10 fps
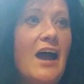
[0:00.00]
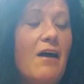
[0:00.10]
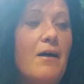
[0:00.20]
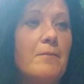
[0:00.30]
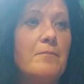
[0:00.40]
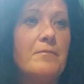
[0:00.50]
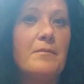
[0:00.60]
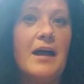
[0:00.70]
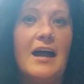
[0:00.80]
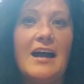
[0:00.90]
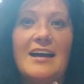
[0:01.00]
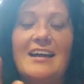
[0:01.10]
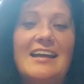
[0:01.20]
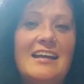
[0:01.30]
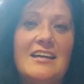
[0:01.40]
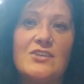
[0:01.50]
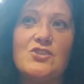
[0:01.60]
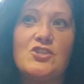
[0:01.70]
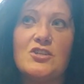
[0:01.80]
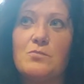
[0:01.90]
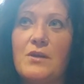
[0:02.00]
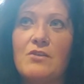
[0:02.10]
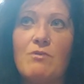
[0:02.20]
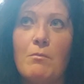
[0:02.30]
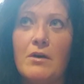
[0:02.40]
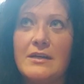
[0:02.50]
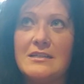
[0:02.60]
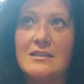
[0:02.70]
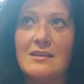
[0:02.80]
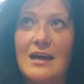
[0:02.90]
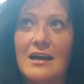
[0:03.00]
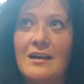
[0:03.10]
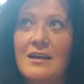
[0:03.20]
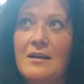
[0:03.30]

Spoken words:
has just been a reminder that,